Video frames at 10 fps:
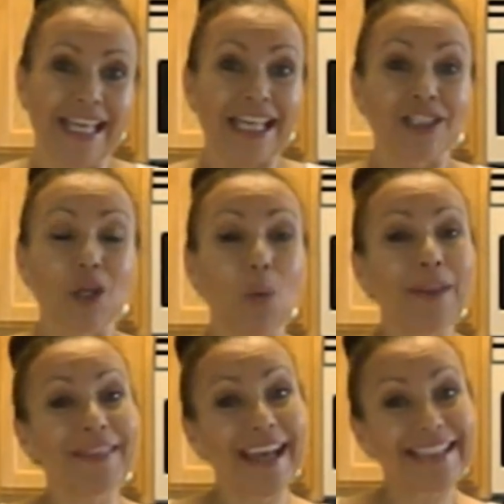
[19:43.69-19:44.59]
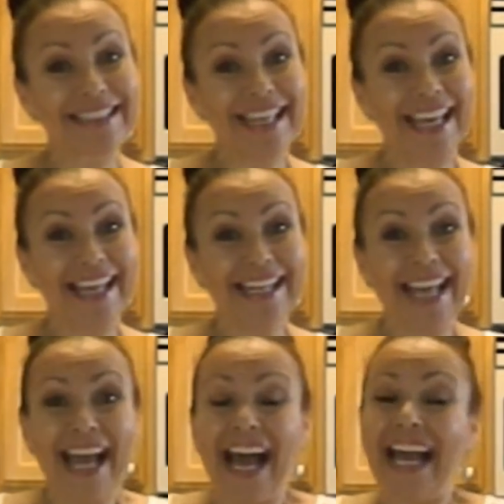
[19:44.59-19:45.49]
So with that said,
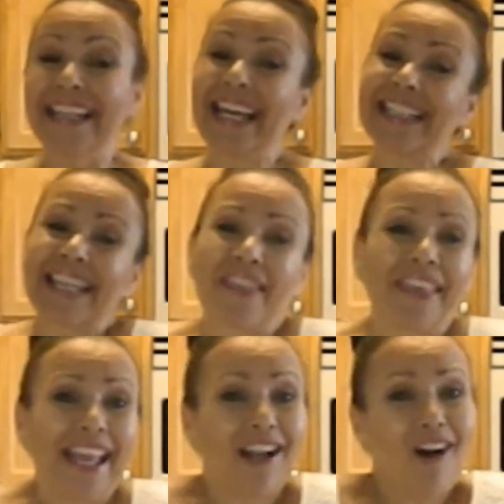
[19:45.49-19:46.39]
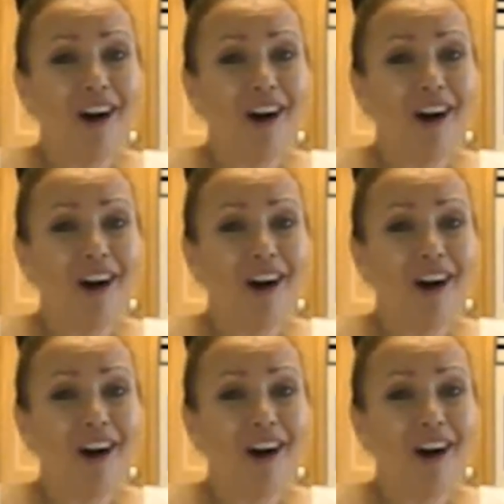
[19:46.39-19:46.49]
I'd like to thank